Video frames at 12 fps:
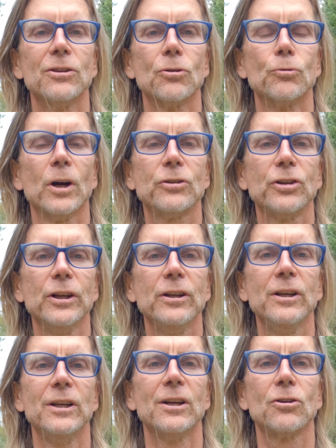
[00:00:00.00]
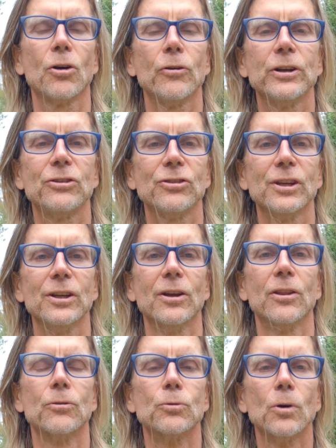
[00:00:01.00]
the Russian currency,
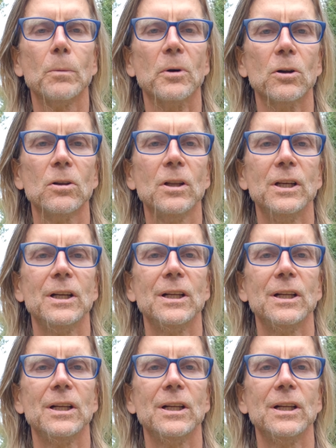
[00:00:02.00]
the ruble,